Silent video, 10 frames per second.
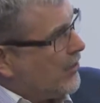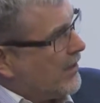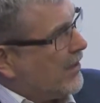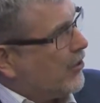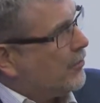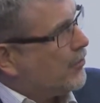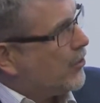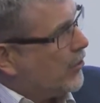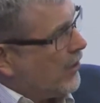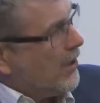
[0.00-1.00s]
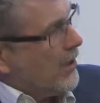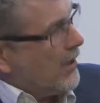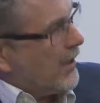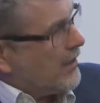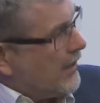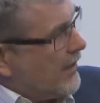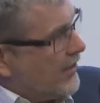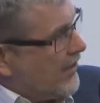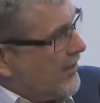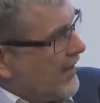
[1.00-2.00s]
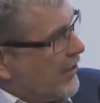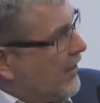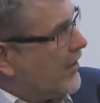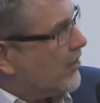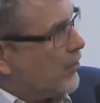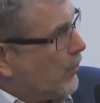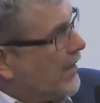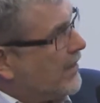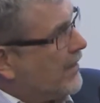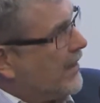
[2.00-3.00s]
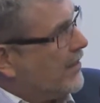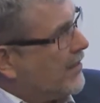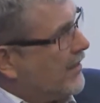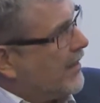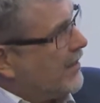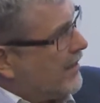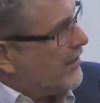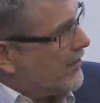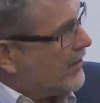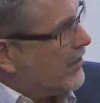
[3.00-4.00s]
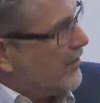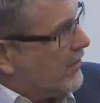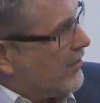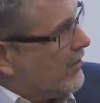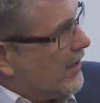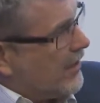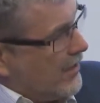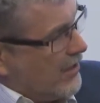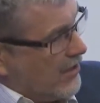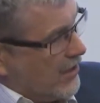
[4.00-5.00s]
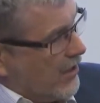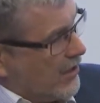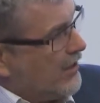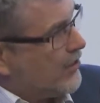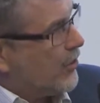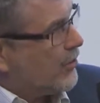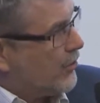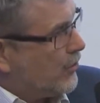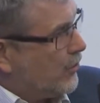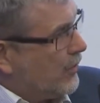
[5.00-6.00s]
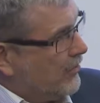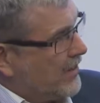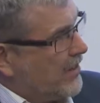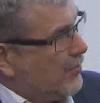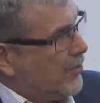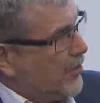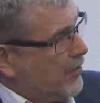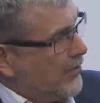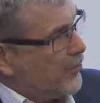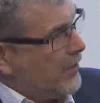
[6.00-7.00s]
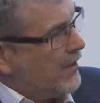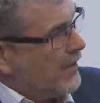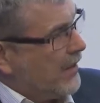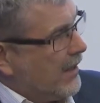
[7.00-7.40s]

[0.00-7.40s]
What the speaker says: it up. So I think in the sector, and it's wider than energy, yeah, there is, I think, a clear structure to invest in permanent training.